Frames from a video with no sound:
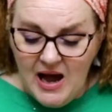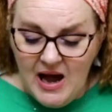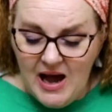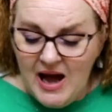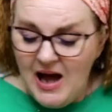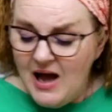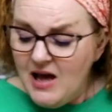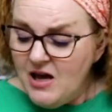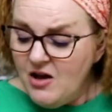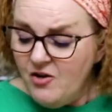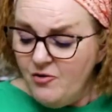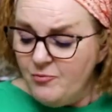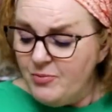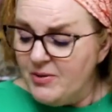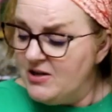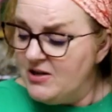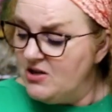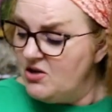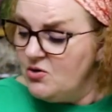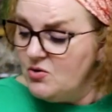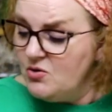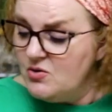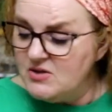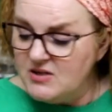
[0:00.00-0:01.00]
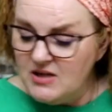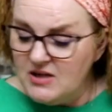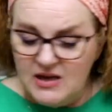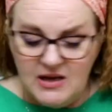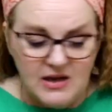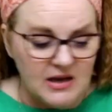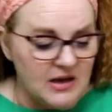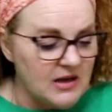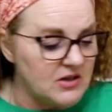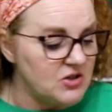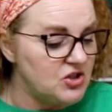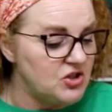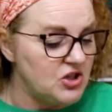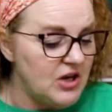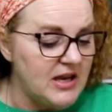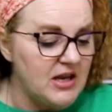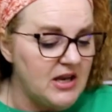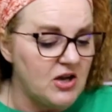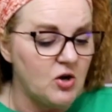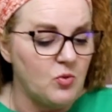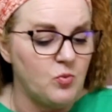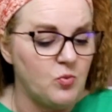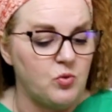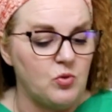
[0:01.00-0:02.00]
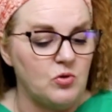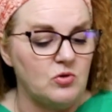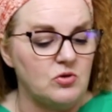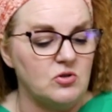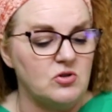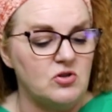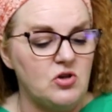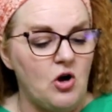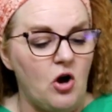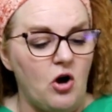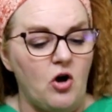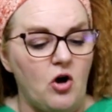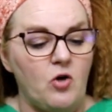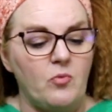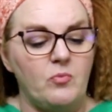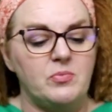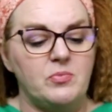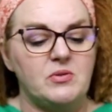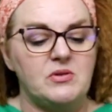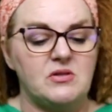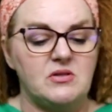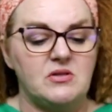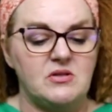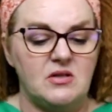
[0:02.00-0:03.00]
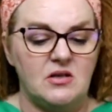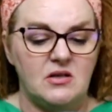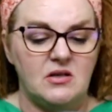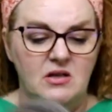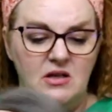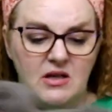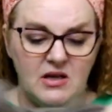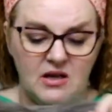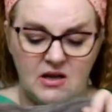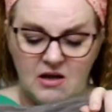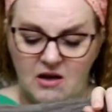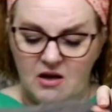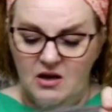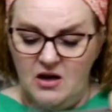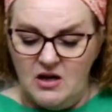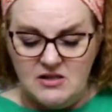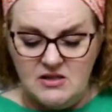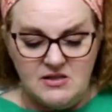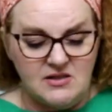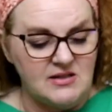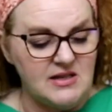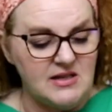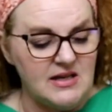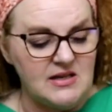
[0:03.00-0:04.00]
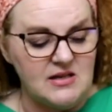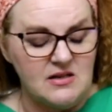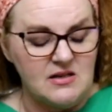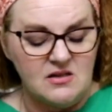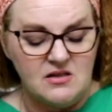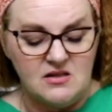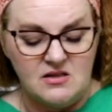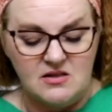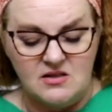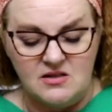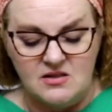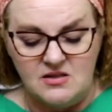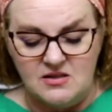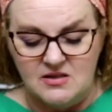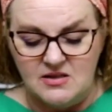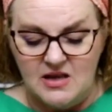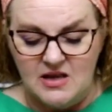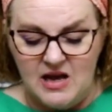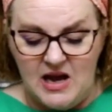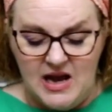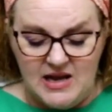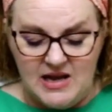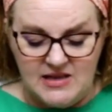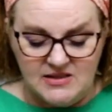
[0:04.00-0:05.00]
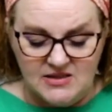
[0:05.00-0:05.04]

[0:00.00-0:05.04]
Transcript: I have been using Jacob wool tops since I